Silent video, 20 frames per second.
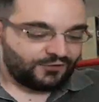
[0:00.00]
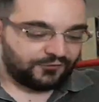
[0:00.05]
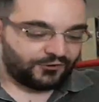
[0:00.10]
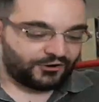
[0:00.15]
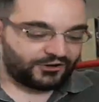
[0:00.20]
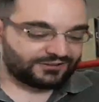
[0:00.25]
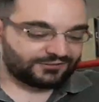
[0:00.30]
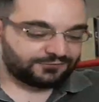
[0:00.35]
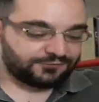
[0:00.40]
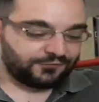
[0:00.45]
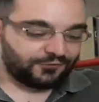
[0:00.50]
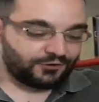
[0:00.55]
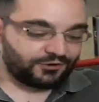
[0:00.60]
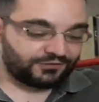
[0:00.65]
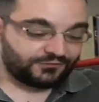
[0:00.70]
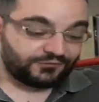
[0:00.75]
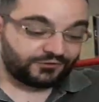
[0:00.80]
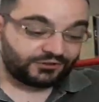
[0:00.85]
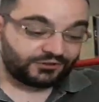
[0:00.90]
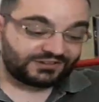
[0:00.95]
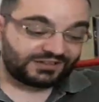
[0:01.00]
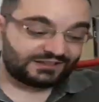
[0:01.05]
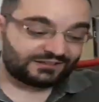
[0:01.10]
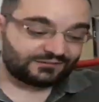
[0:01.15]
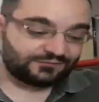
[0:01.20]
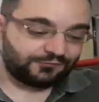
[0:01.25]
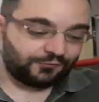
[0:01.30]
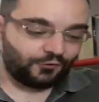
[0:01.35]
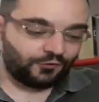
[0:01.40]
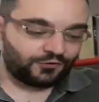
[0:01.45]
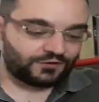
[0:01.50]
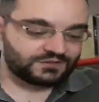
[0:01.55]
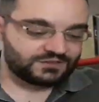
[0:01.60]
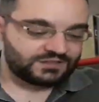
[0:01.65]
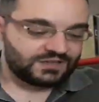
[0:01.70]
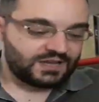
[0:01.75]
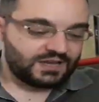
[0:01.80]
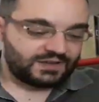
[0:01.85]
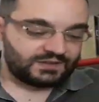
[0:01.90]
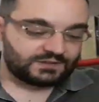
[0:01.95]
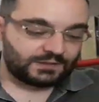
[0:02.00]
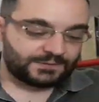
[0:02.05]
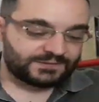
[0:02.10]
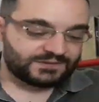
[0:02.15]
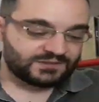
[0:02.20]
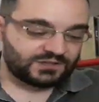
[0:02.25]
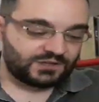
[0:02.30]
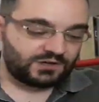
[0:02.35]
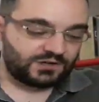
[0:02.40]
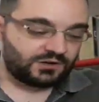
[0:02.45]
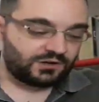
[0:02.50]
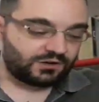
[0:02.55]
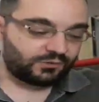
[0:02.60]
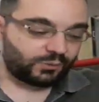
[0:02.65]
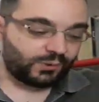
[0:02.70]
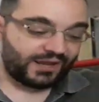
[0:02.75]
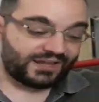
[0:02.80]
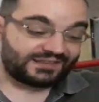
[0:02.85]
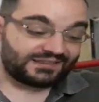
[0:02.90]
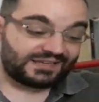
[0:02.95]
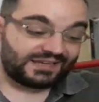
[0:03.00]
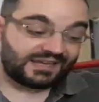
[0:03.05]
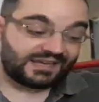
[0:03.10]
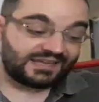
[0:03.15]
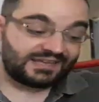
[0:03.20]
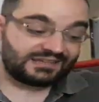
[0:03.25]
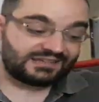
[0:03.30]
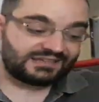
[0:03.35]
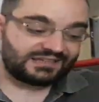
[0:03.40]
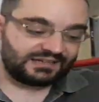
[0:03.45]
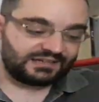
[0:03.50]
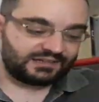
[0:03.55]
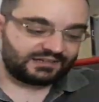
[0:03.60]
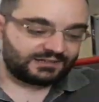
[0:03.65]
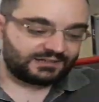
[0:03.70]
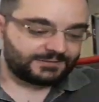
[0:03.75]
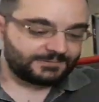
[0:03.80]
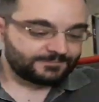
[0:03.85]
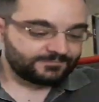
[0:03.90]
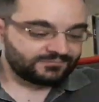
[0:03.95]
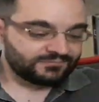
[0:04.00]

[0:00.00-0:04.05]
for this force is obscure and hidden.